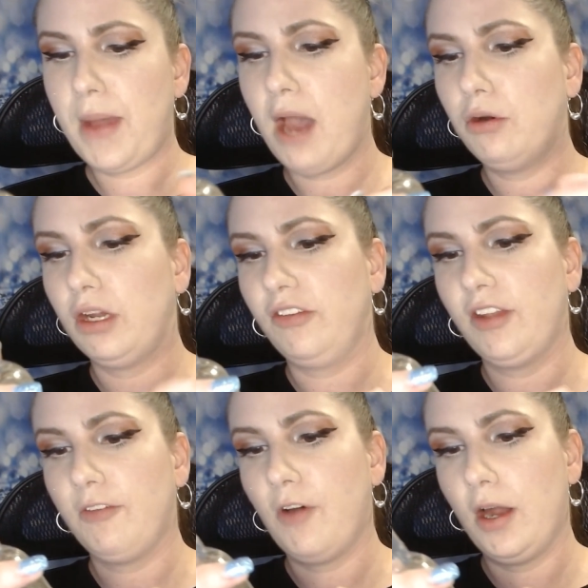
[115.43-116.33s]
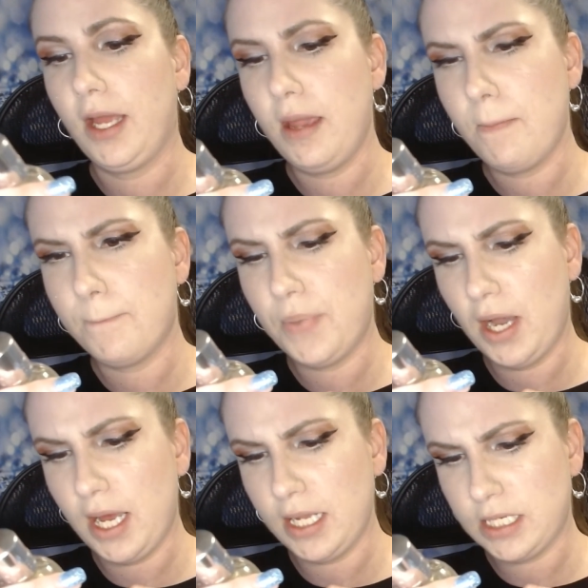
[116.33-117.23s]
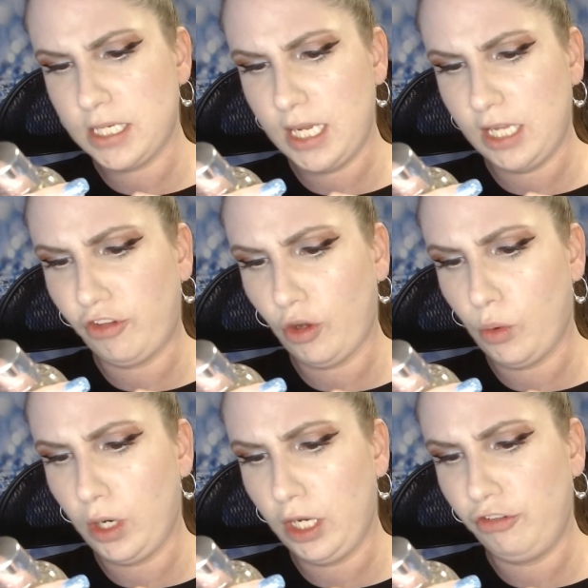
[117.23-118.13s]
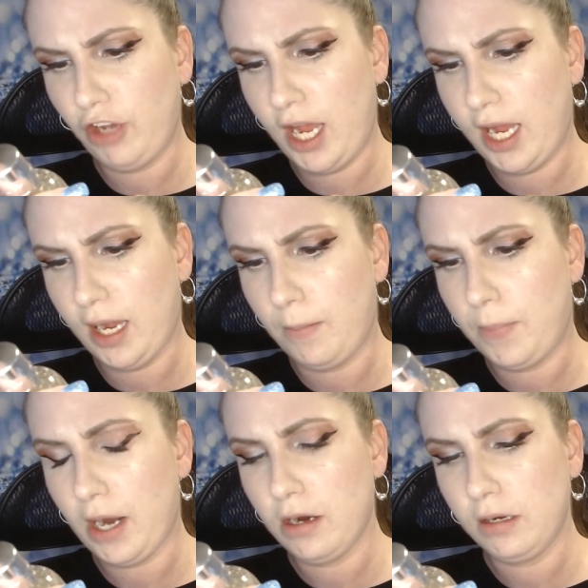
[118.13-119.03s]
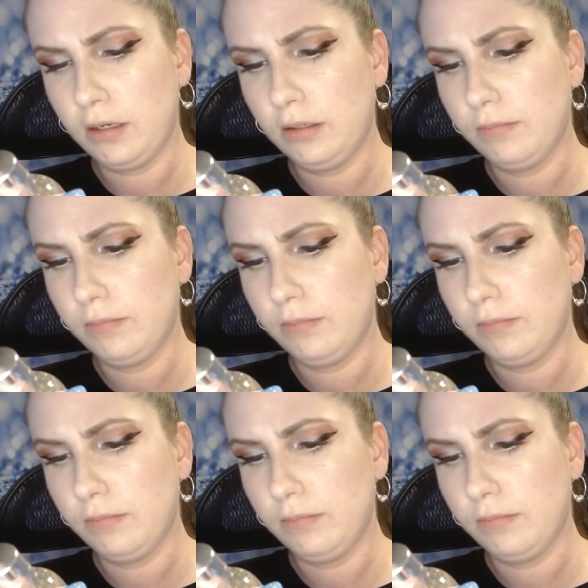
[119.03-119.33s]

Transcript: powdery stuff on it, but it's an orange and ber